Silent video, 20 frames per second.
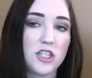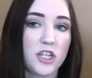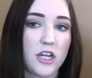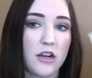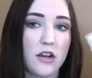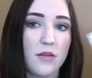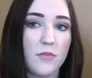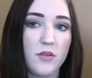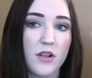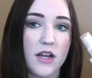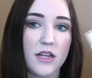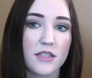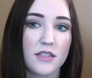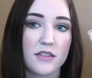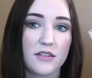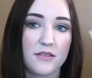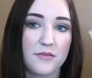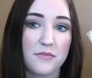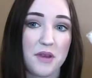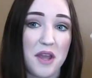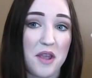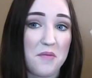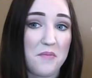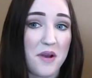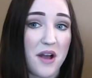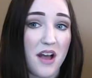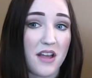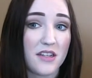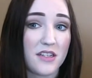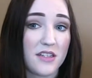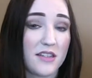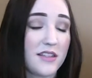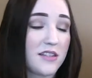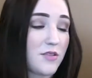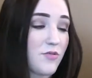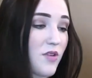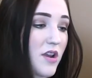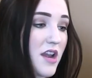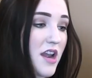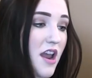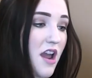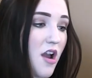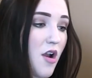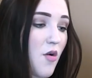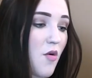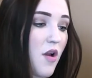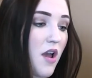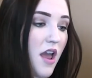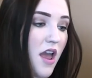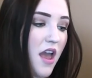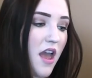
Cherry Blossom, I am on to this right now.